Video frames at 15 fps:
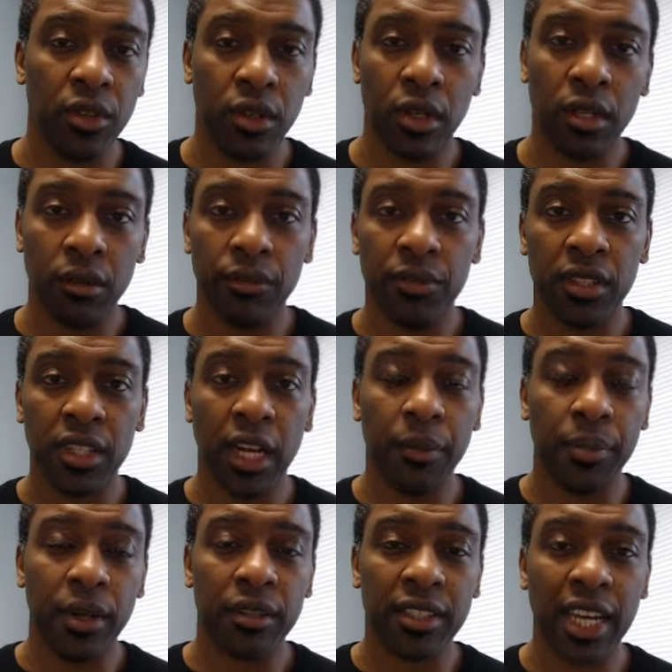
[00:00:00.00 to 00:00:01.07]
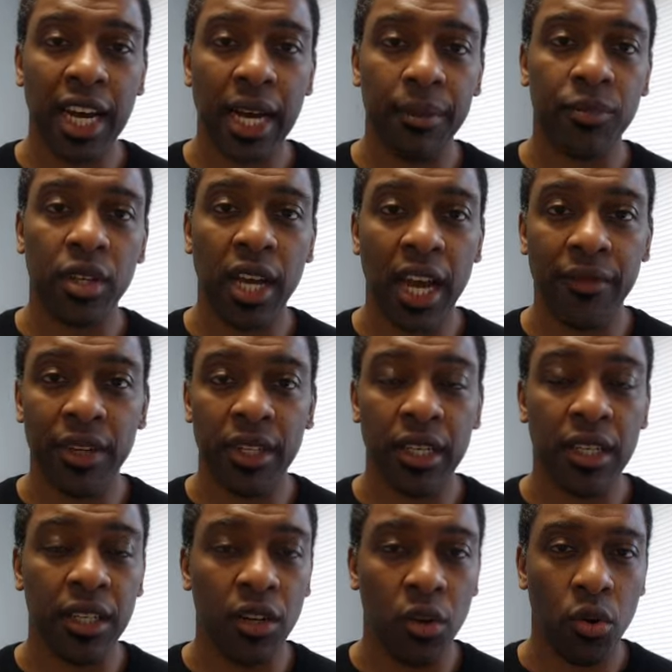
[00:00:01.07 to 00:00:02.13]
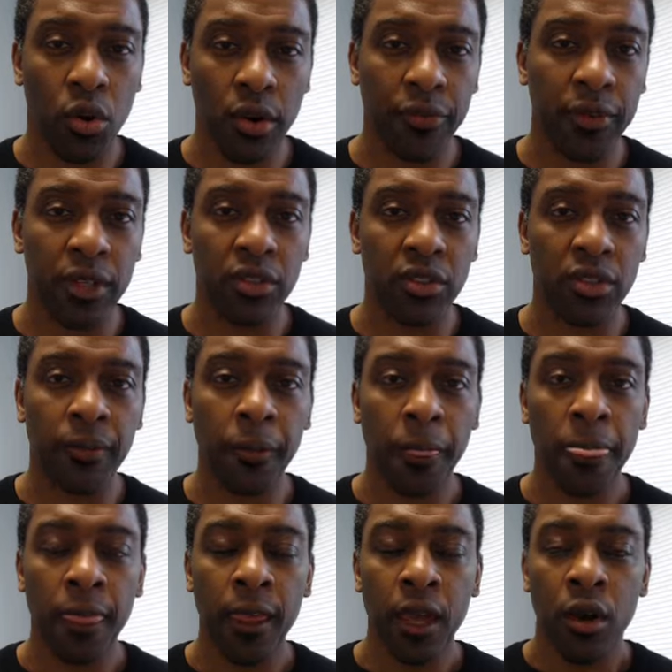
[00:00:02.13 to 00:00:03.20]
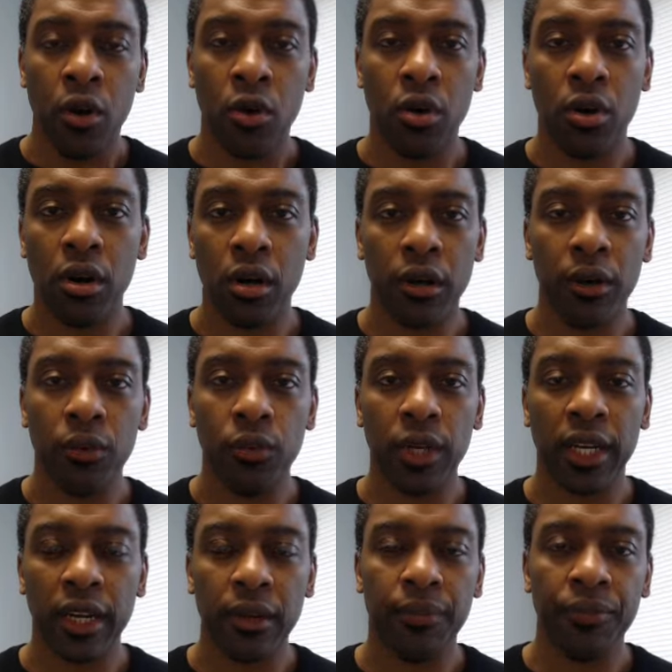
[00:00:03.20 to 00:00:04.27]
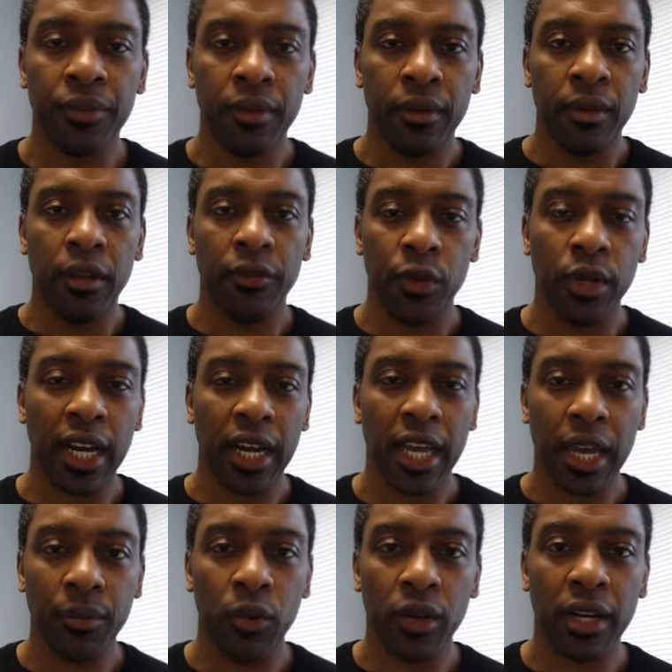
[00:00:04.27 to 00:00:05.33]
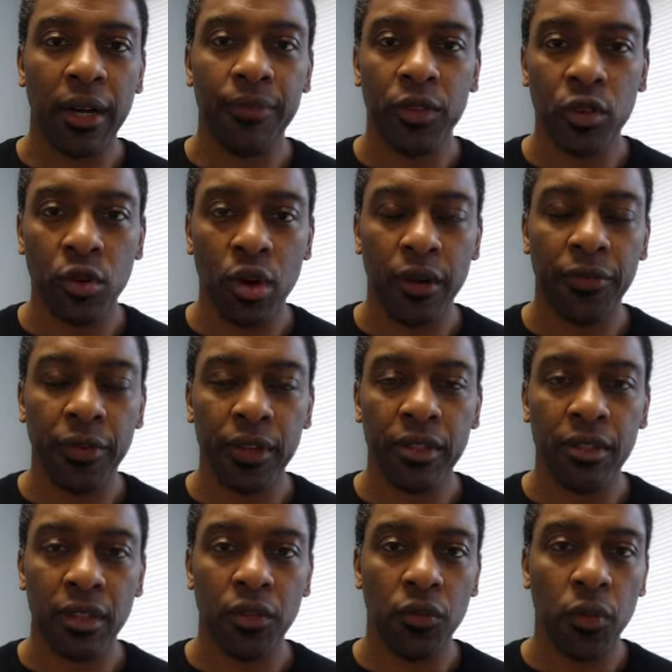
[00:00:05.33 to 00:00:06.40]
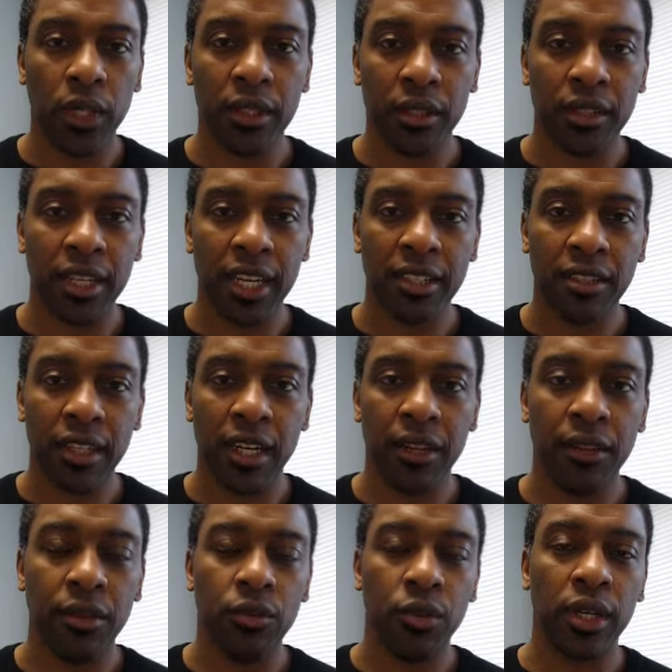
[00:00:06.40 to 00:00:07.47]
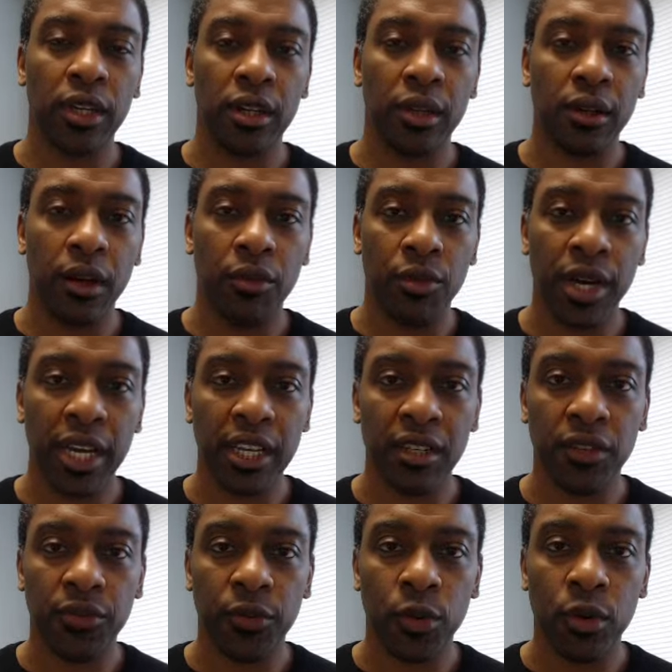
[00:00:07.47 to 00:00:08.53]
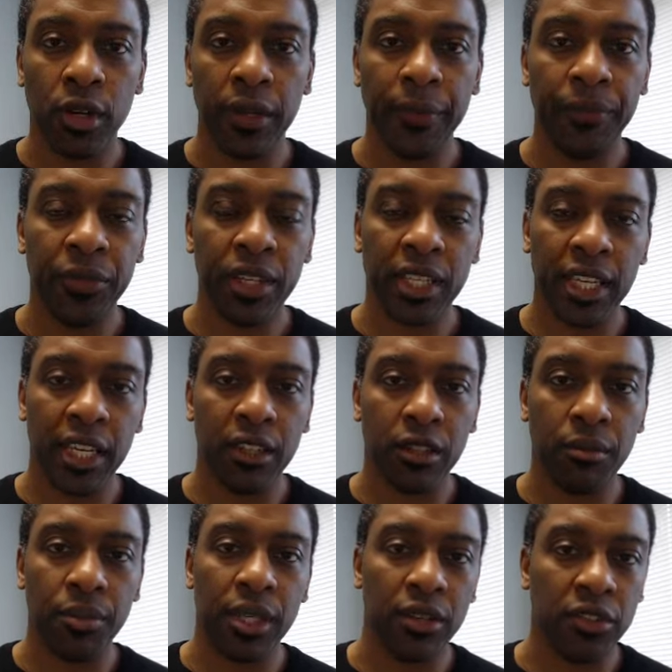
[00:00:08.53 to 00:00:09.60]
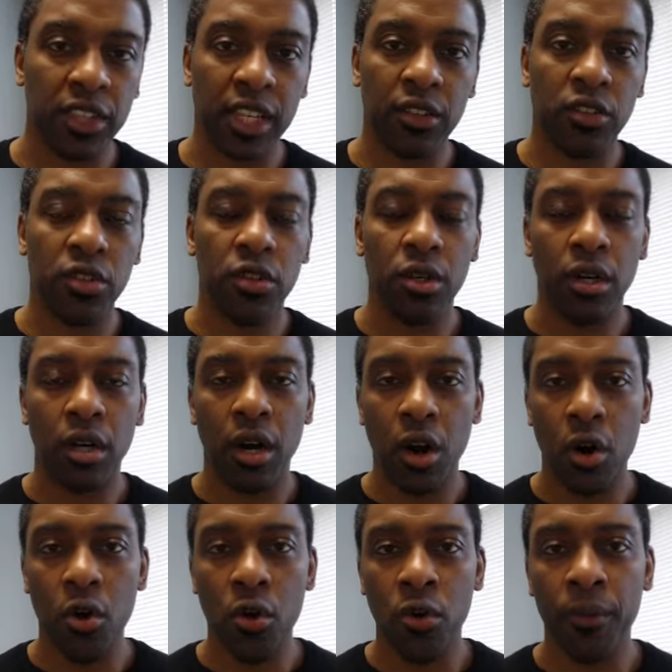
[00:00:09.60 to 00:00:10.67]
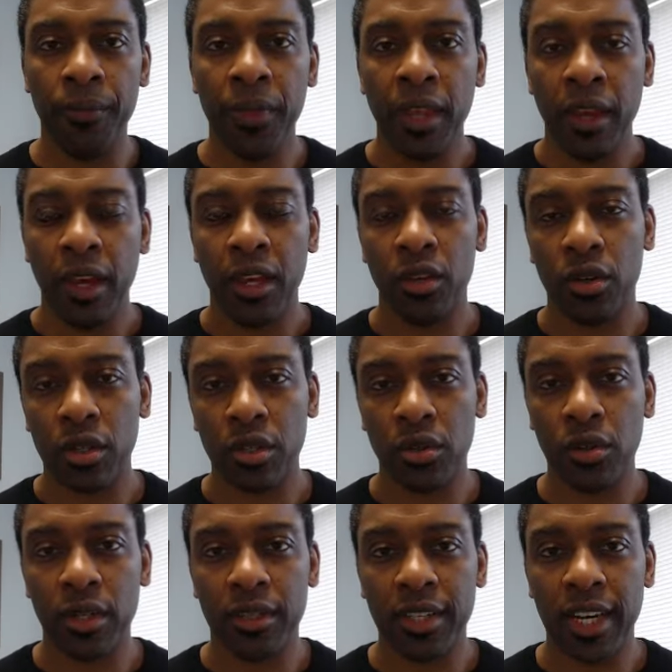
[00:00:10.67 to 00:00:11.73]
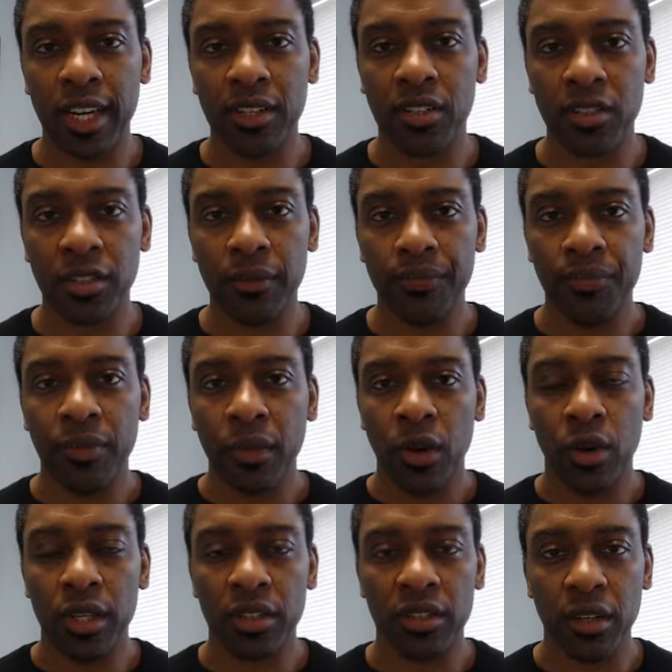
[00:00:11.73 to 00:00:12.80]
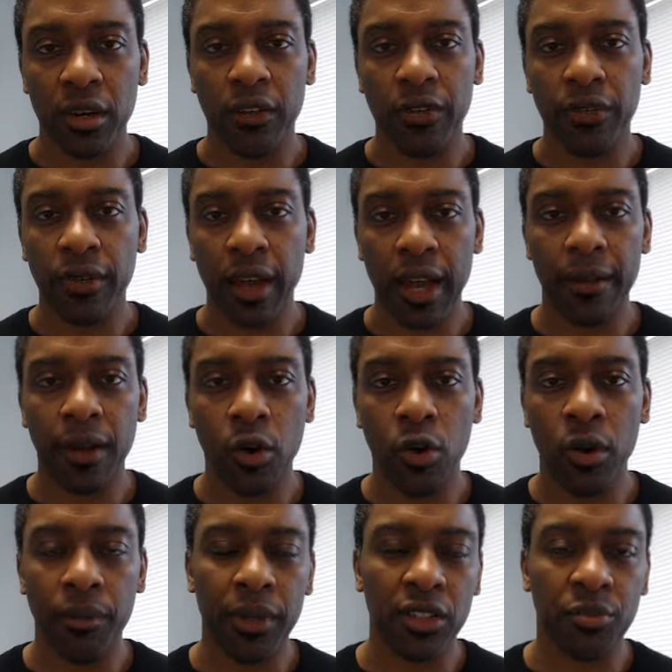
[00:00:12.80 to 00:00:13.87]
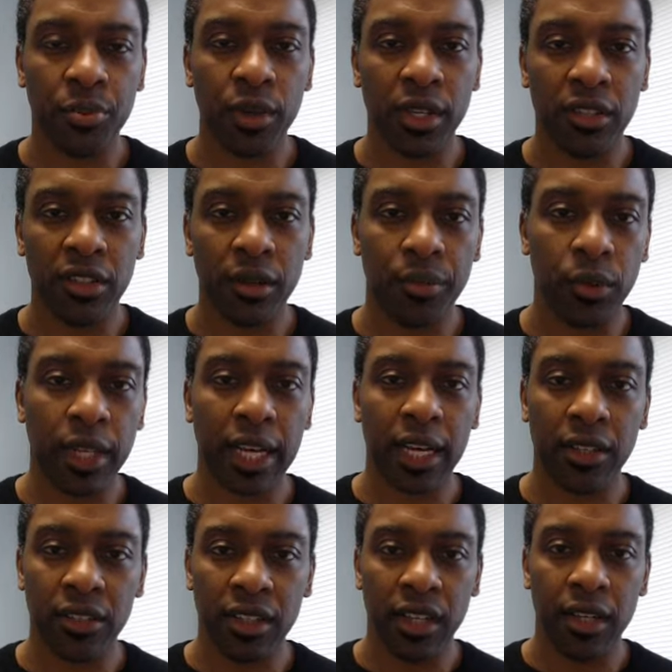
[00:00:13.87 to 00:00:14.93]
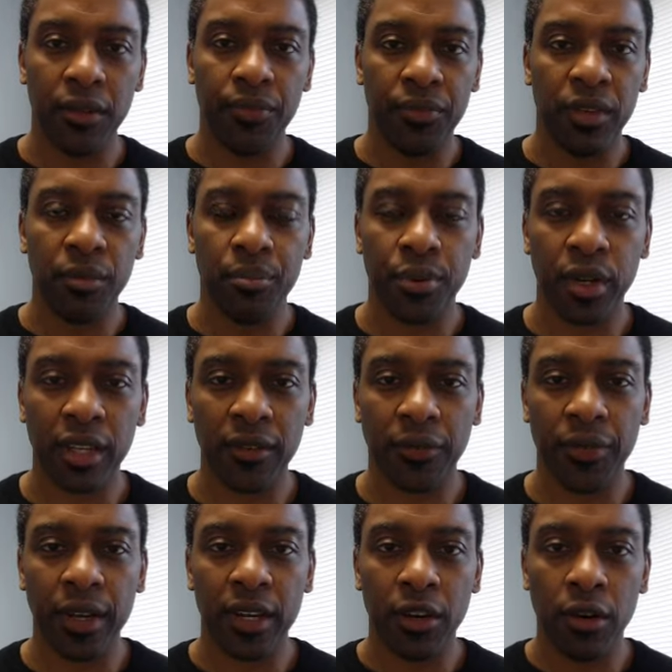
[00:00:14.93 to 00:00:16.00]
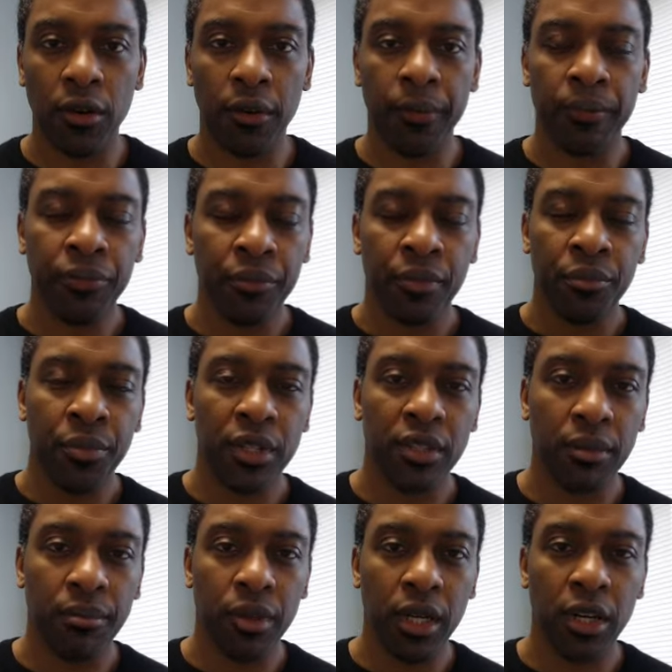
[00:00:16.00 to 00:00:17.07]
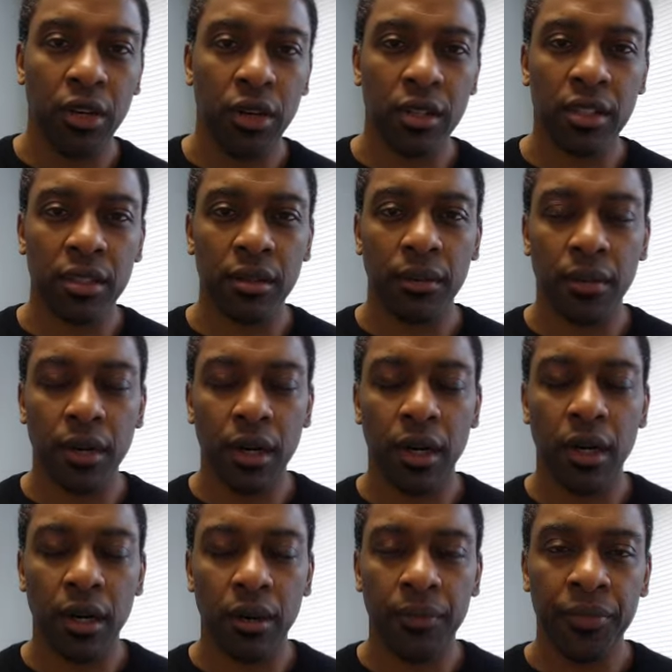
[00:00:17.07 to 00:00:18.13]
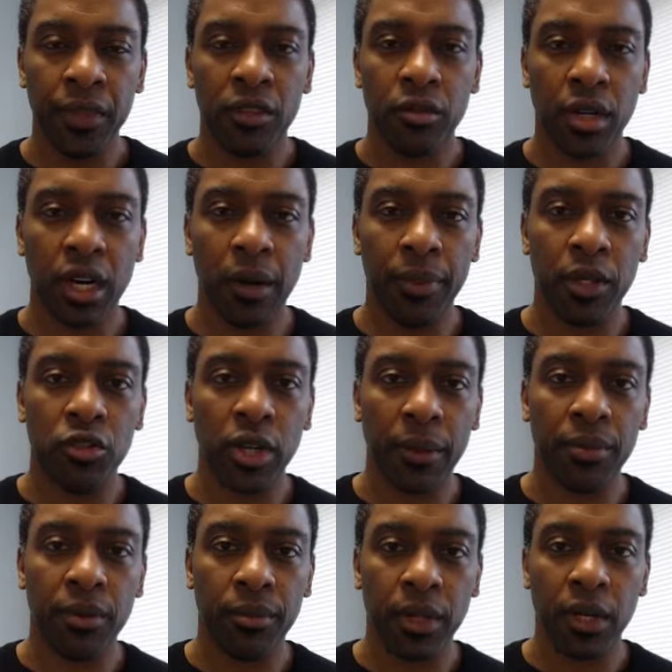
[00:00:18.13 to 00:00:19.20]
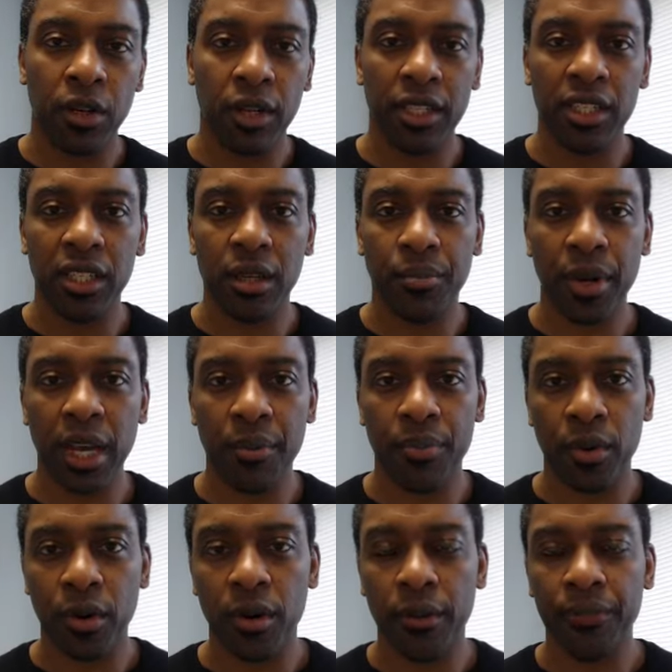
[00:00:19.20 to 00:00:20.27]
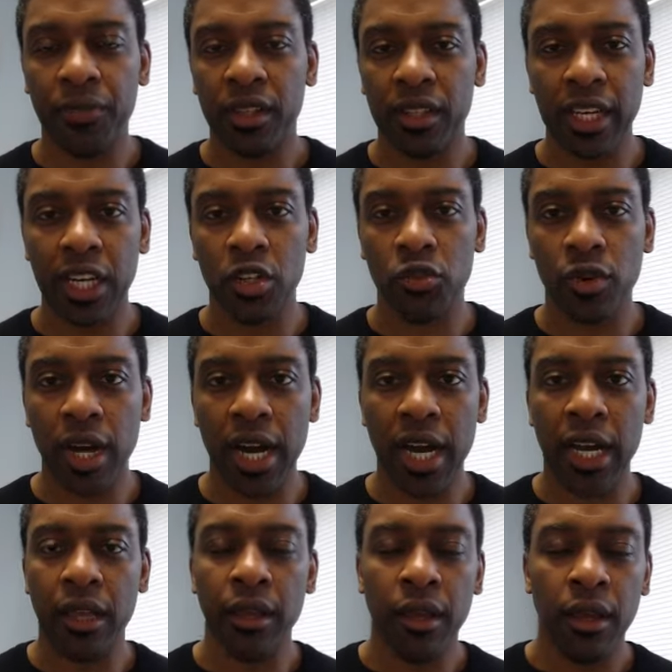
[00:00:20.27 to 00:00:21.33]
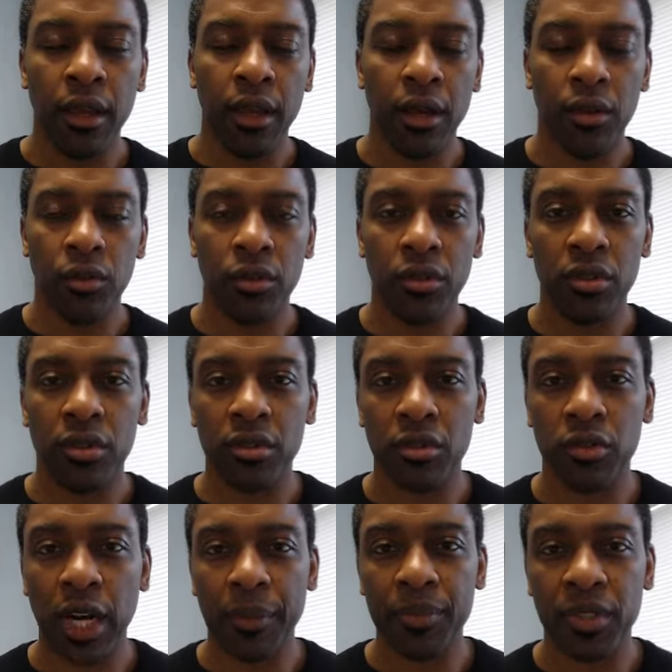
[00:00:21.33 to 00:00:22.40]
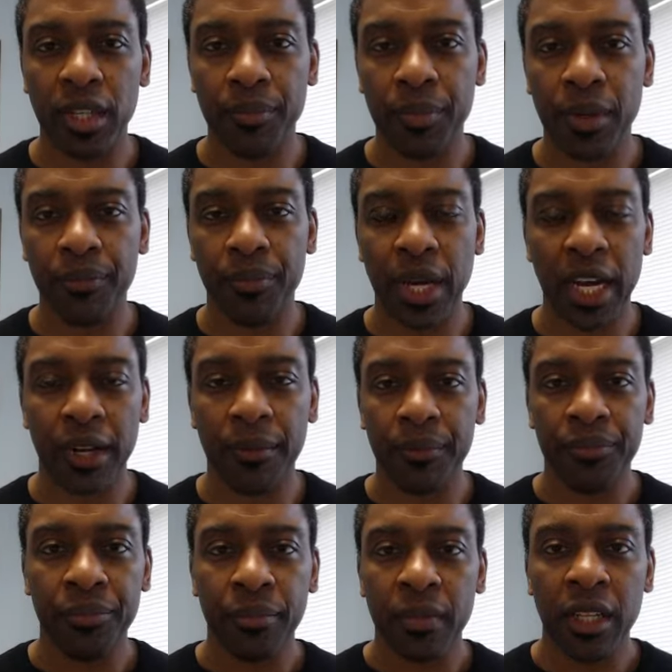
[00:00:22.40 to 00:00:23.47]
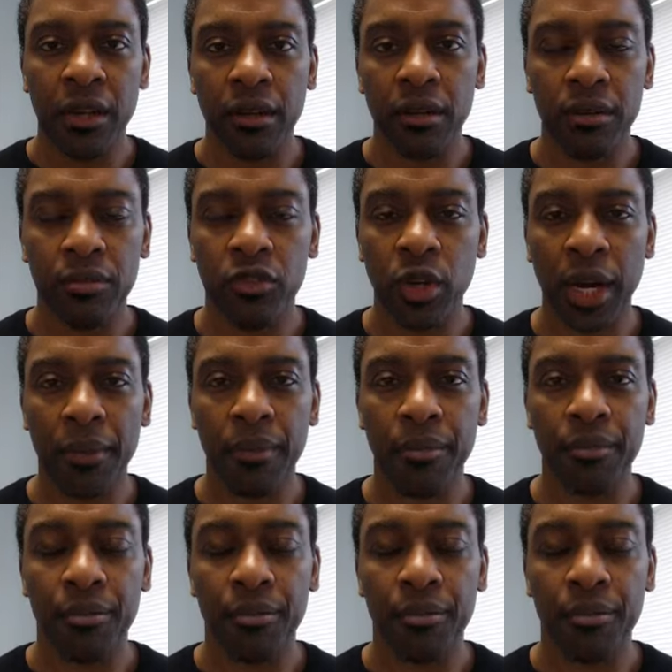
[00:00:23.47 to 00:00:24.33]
You could set up a time to have it done in the office, or if you're not able to come to the office and you want the test done, we could arrange for the kit to be sent to your home, and you could do the test on yourself at home. It's pretty simple. Like I said, prick your finger, put some blood on a couple of drops of blood on a sheet of paper, let it dry, and you ship it back to